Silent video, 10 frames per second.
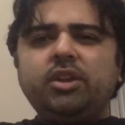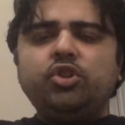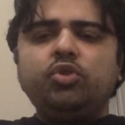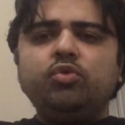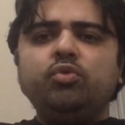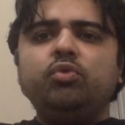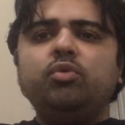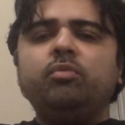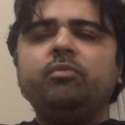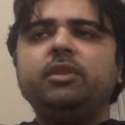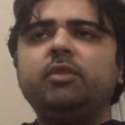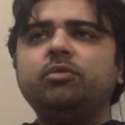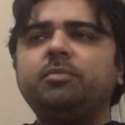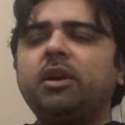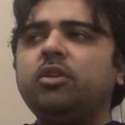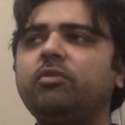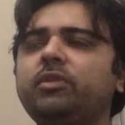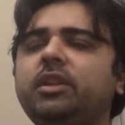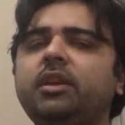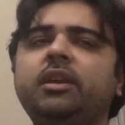issue that was part
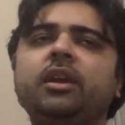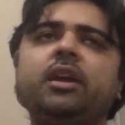of the